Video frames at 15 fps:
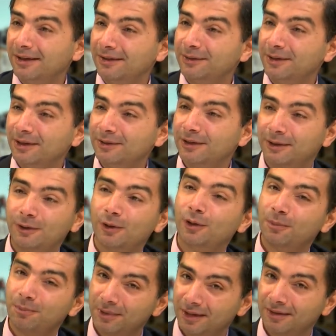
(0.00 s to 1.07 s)
in the
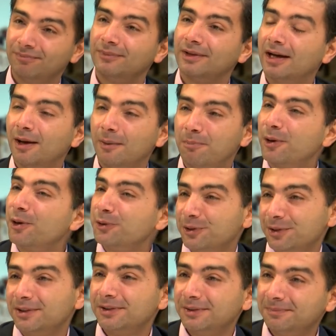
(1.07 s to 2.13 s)
Colombian
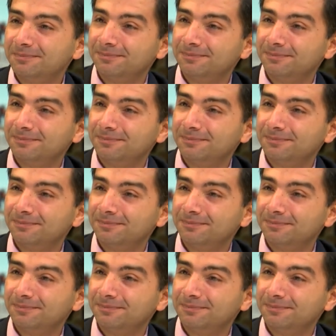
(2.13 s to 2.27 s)
process.